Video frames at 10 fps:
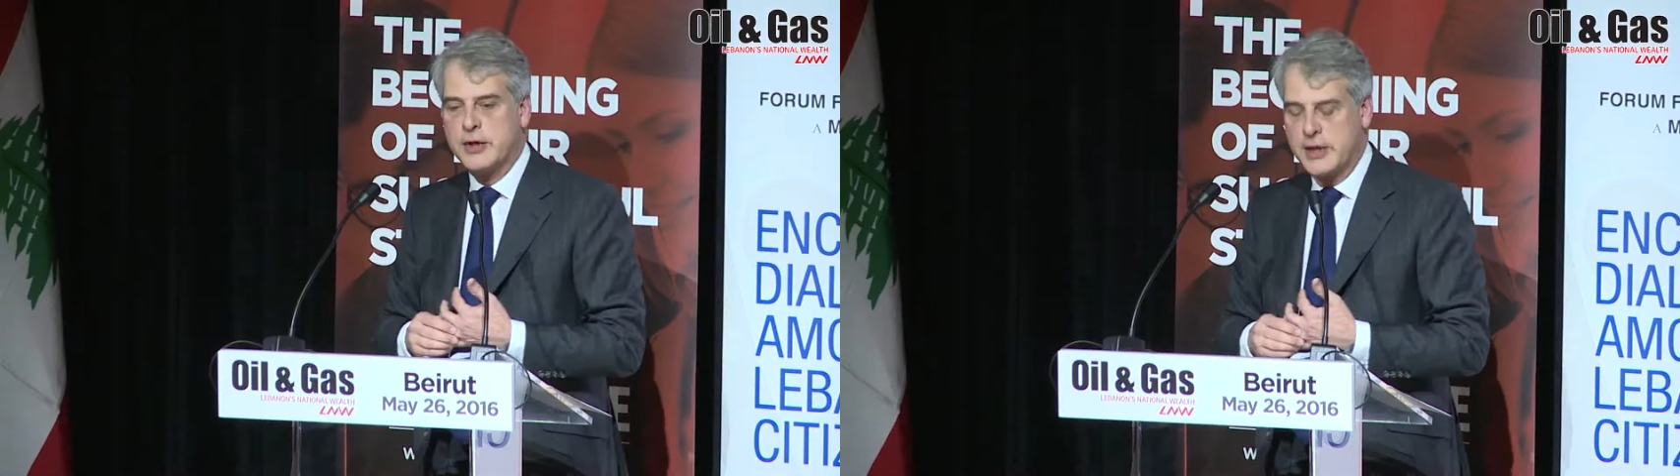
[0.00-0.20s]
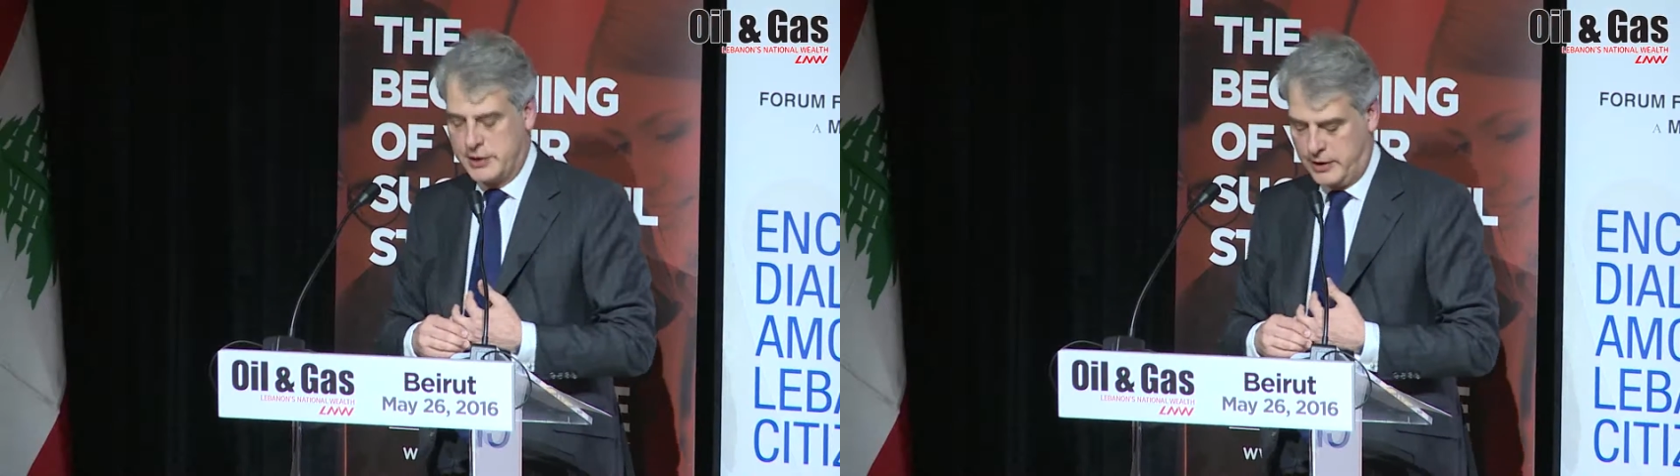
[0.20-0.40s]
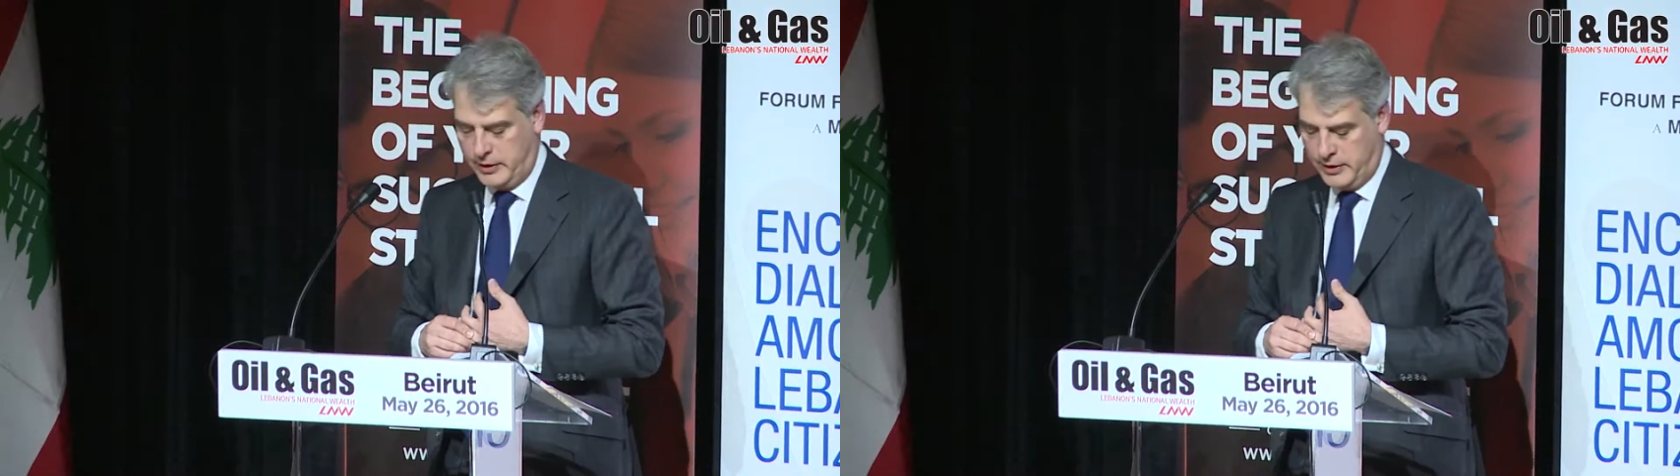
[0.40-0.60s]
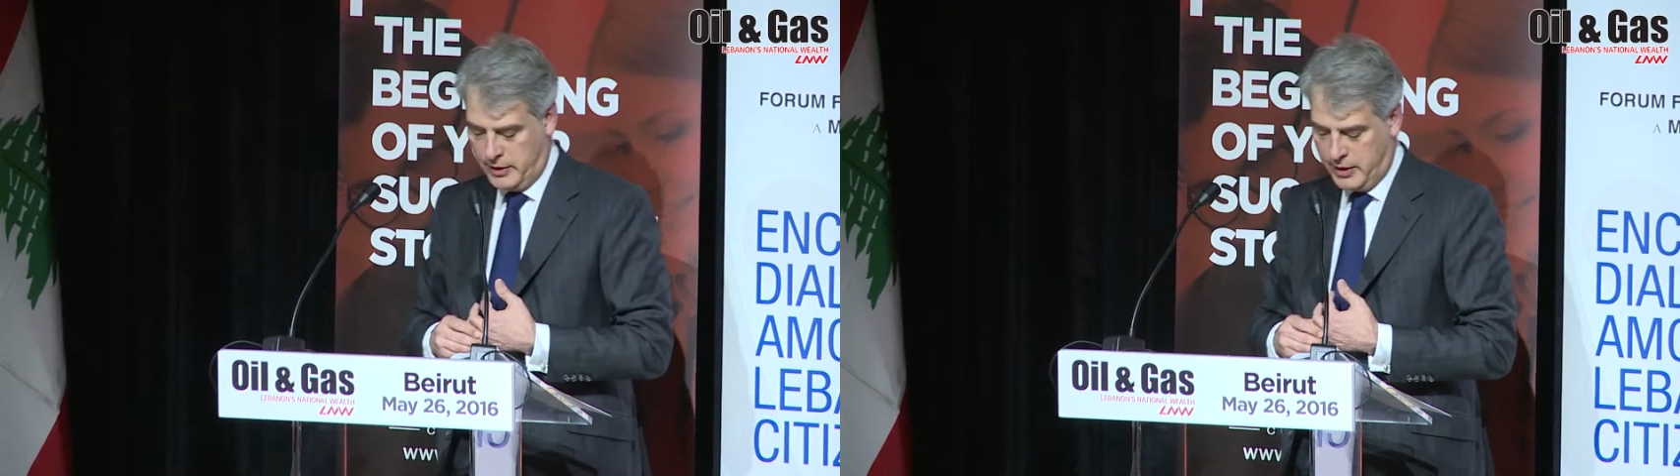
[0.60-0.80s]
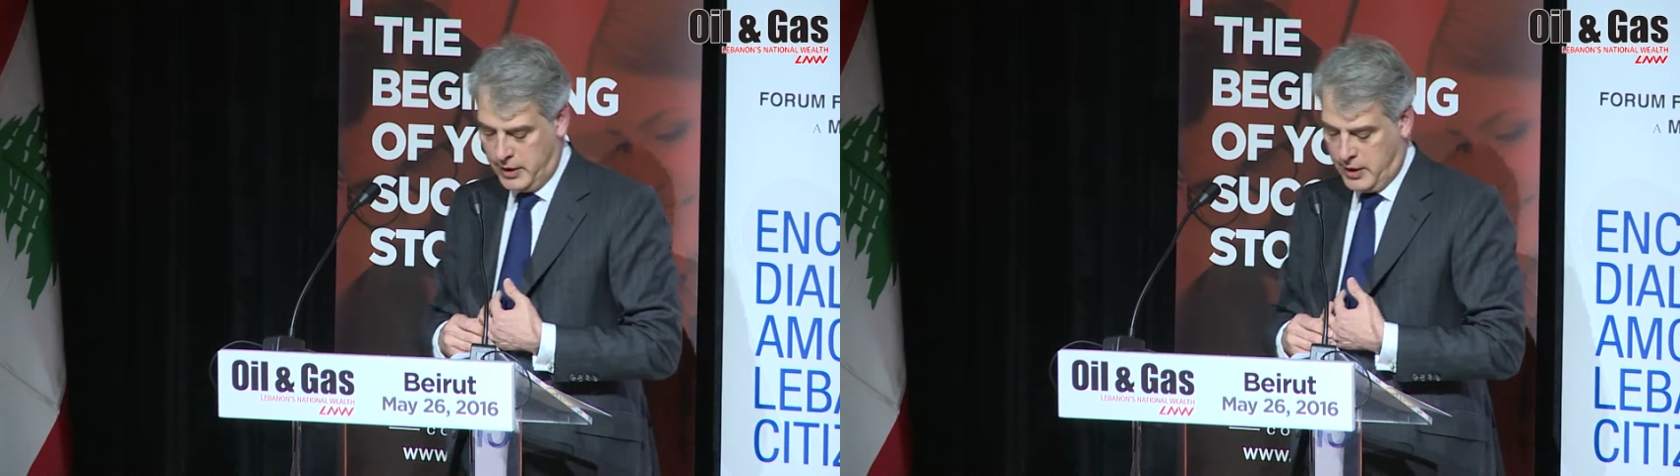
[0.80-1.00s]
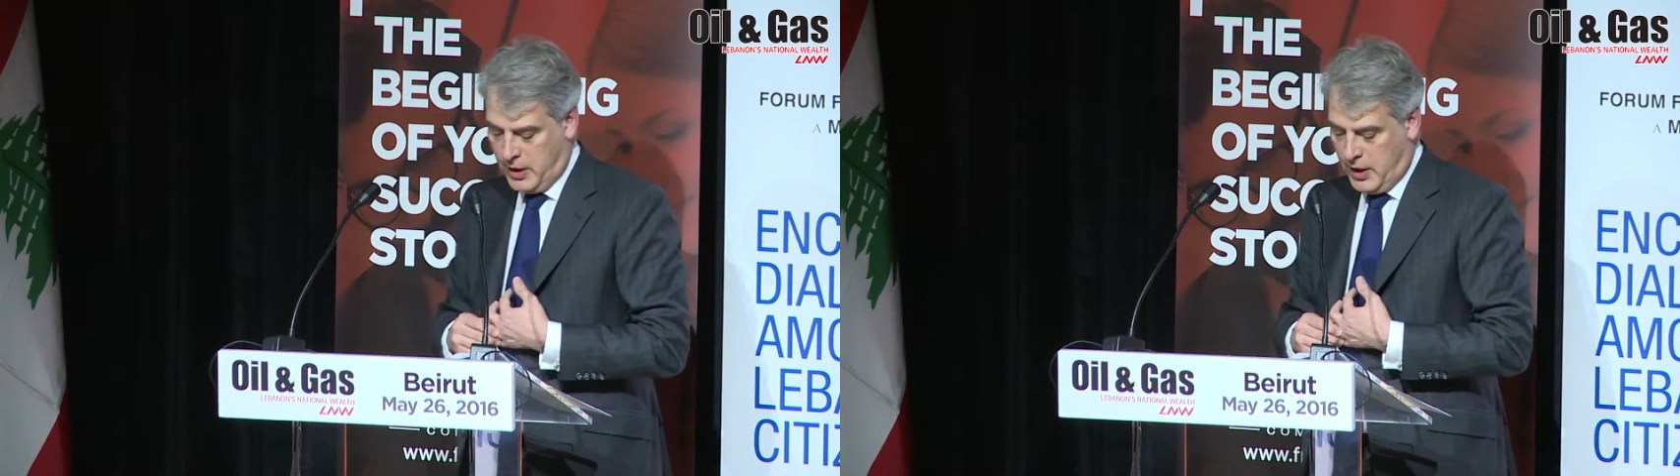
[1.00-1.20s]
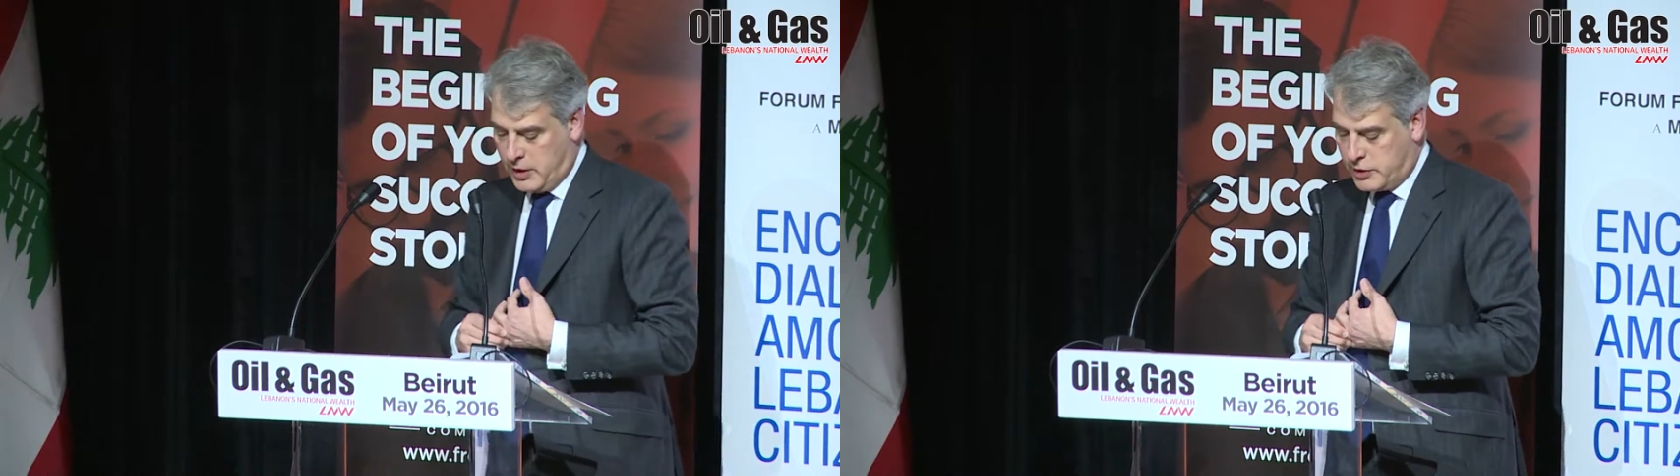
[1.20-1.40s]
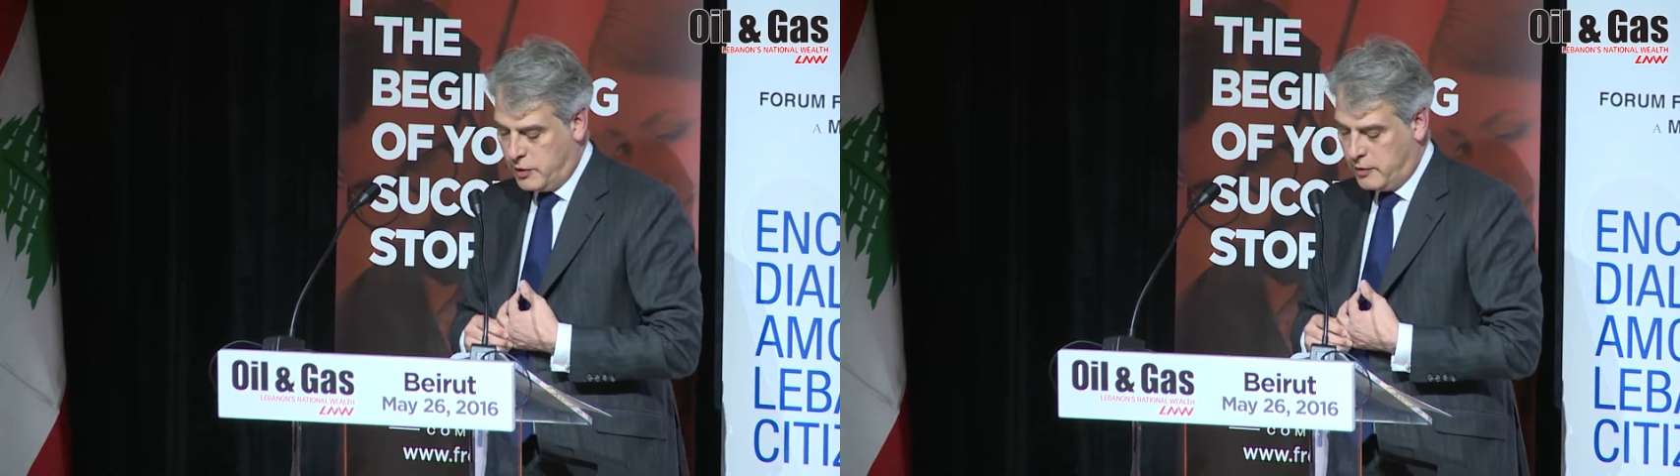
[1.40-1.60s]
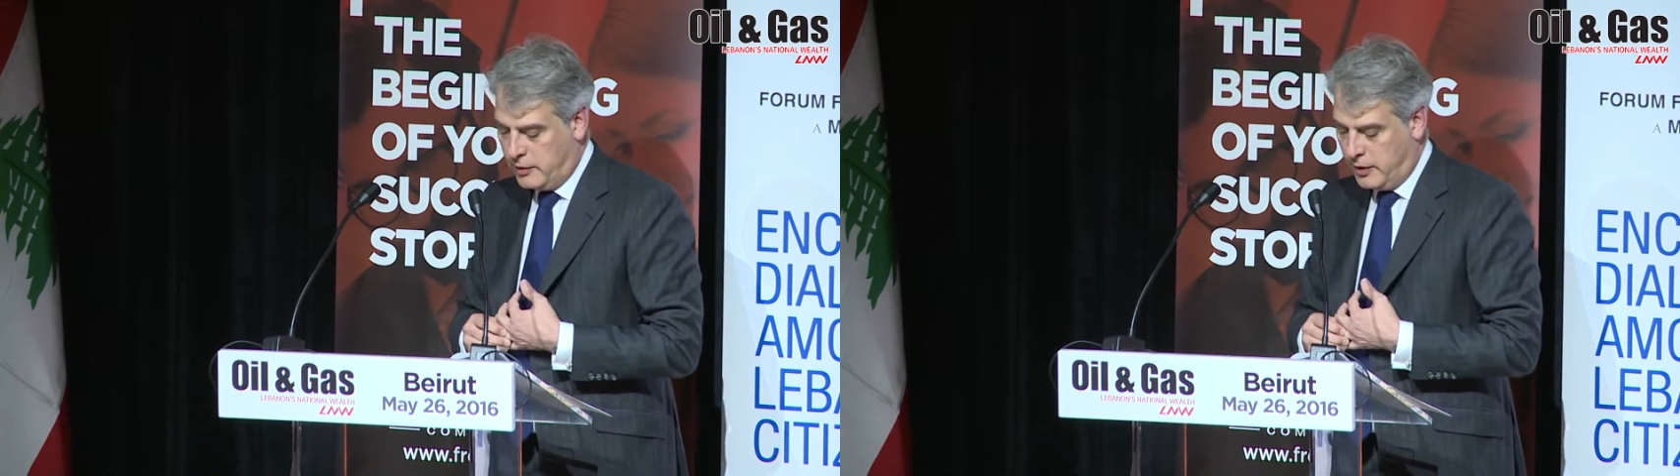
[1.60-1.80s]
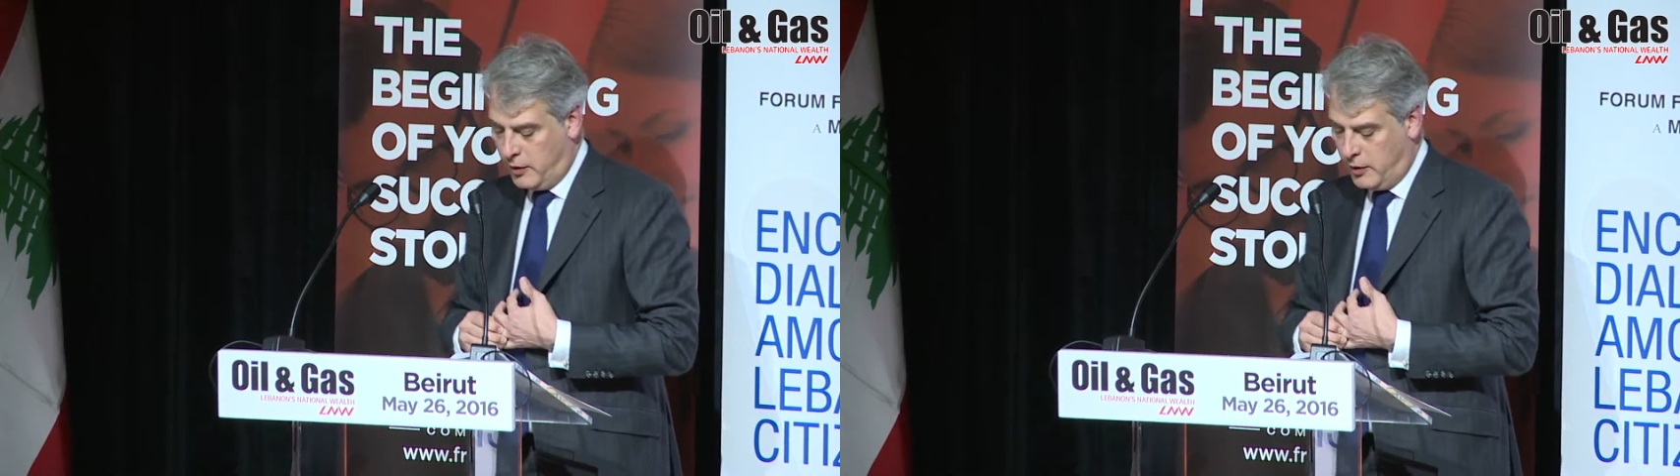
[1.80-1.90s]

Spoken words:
next thing. So